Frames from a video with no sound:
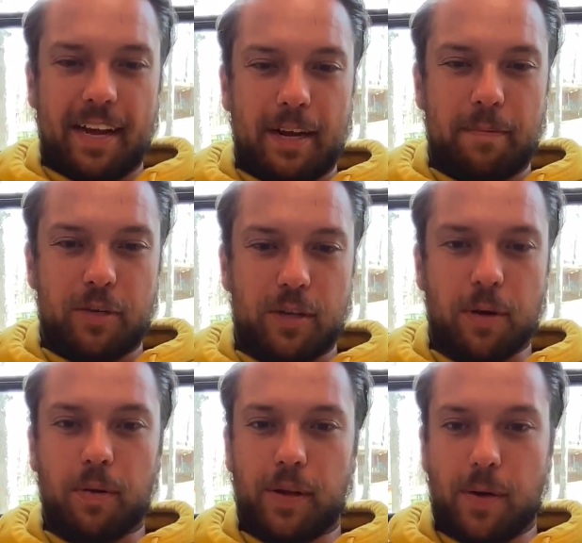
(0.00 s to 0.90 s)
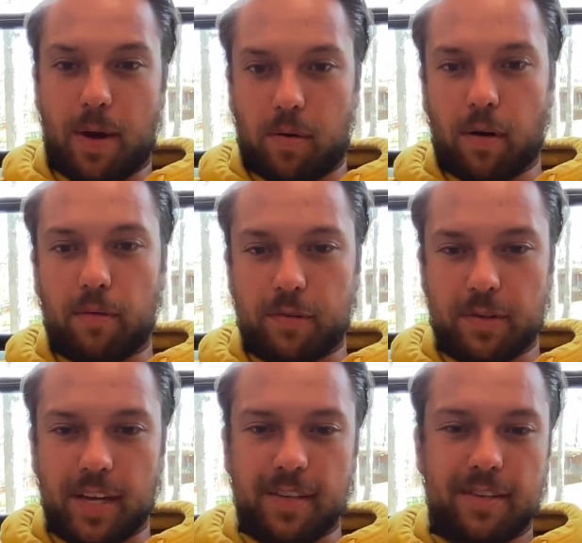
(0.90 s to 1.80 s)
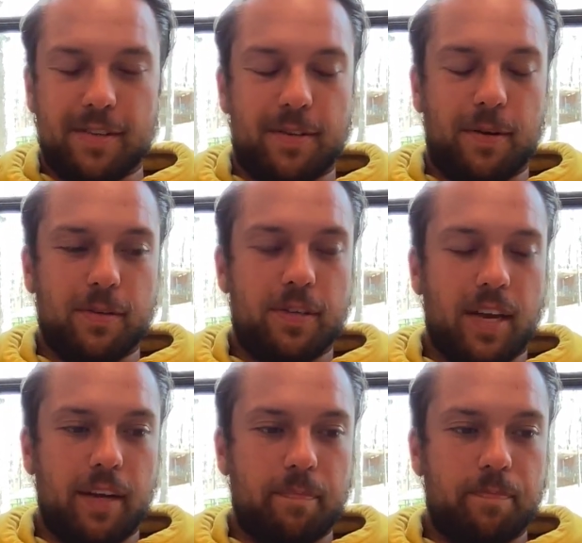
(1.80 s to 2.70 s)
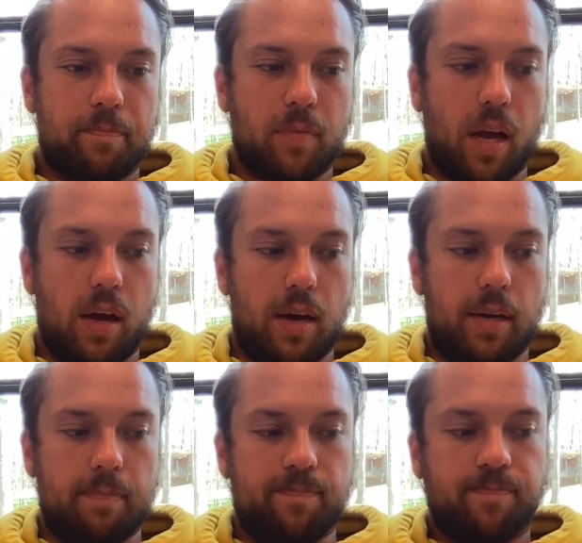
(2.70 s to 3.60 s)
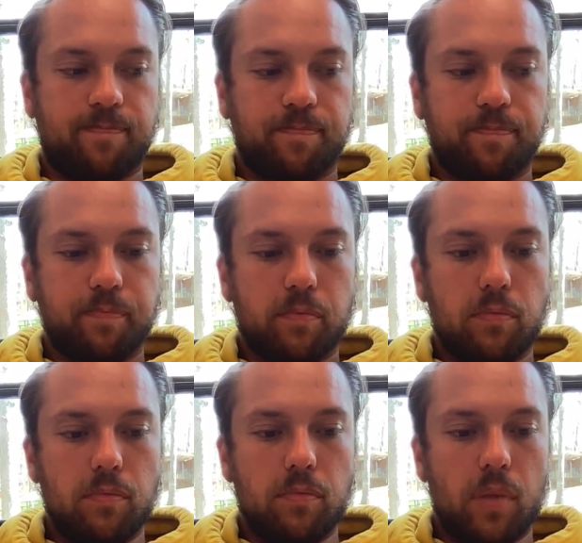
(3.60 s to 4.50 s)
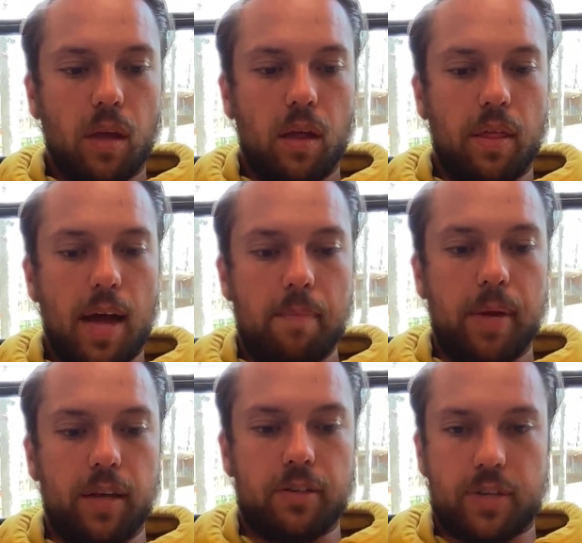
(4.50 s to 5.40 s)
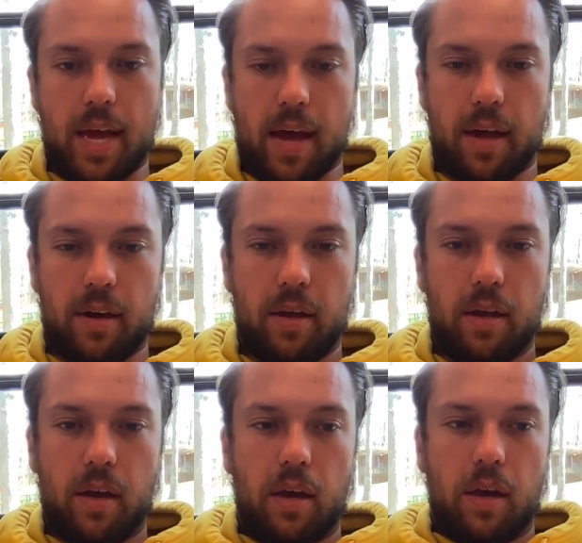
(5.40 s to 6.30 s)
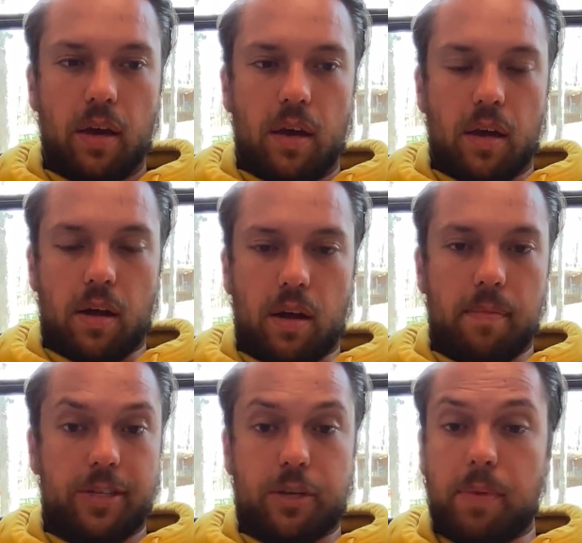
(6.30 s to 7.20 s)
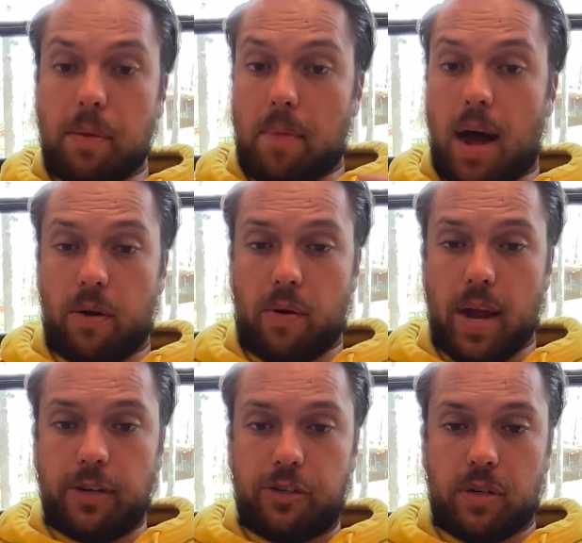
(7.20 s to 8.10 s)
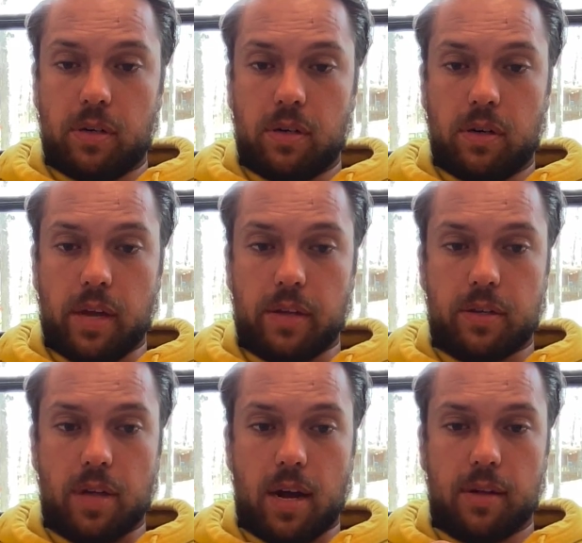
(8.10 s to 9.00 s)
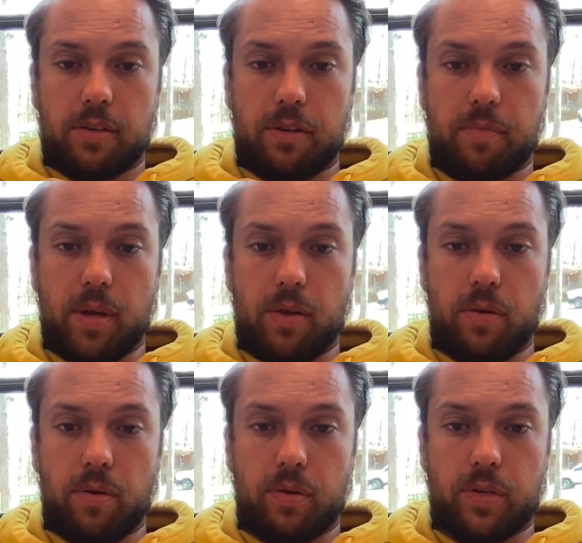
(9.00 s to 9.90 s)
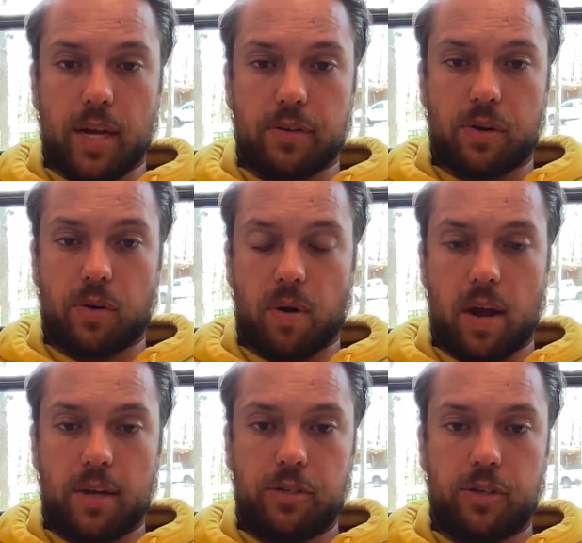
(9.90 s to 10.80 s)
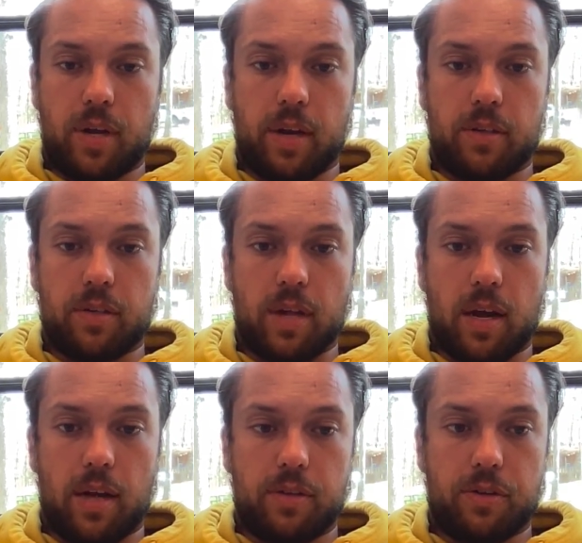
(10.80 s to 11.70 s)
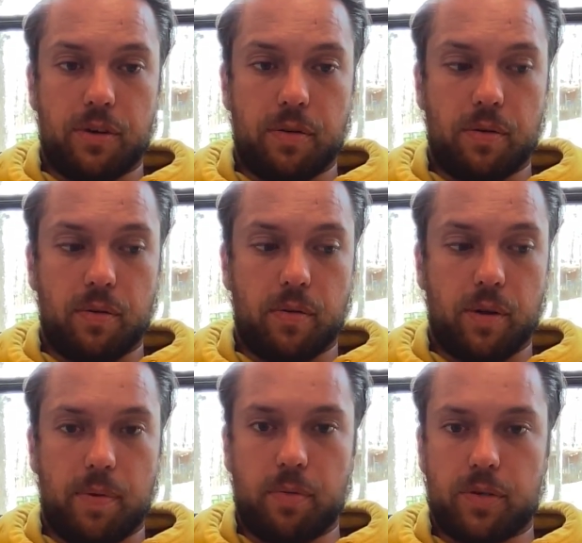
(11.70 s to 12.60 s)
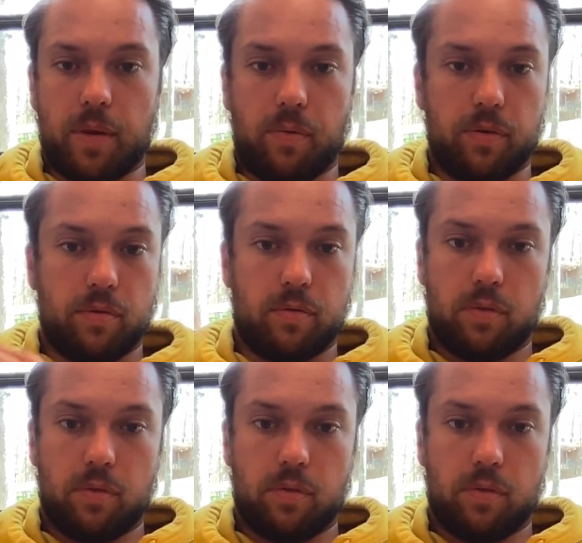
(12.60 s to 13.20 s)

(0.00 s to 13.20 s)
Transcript: um, teetotally no alcohol for saints is the old saying. Um, that being said, um, it's to be in moderation. It's not to be used as a crutch, and it's not to you know people say, well,